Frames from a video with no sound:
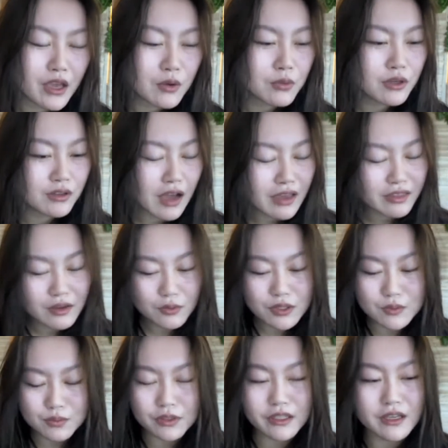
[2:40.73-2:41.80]
Well, I think
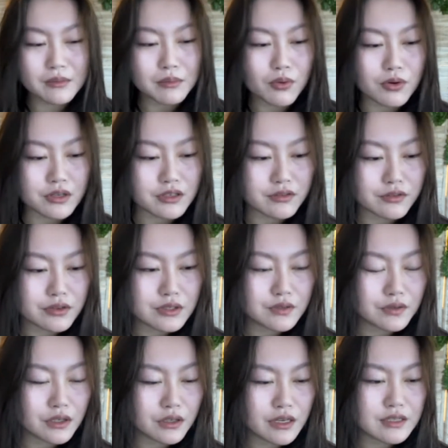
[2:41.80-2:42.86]
what's really important, first of
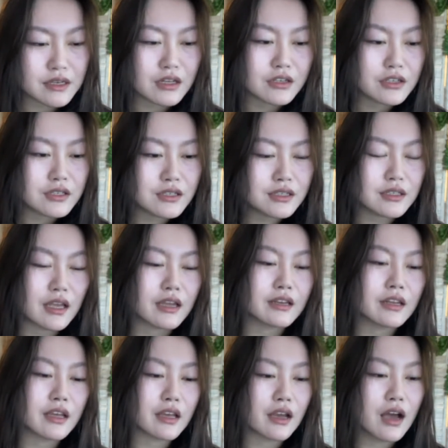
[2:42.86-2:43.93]
all, is
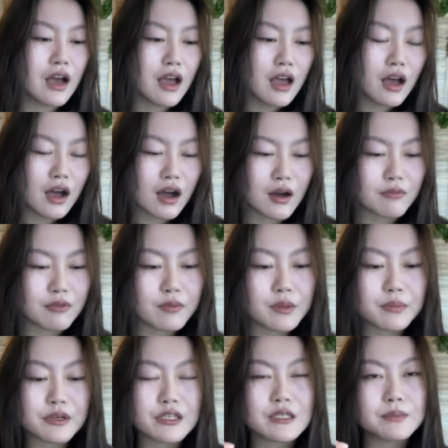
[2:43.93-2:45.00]
understanding from the
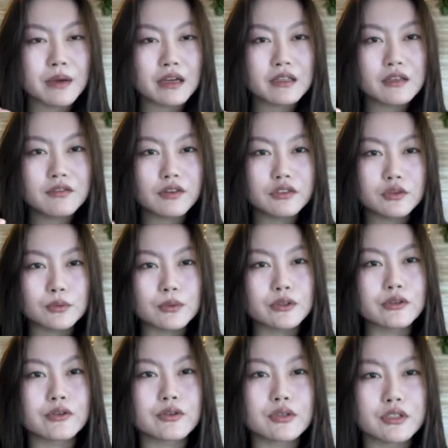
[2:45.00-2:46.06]
perspective of the
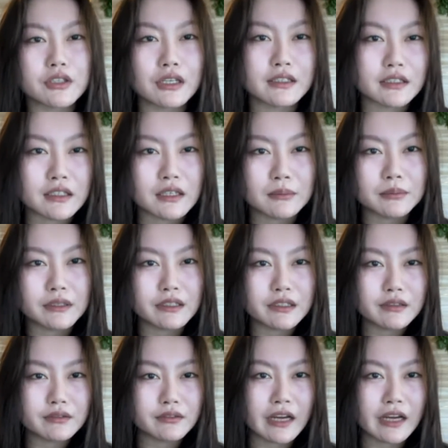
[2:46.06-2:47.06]
recruiter and the company,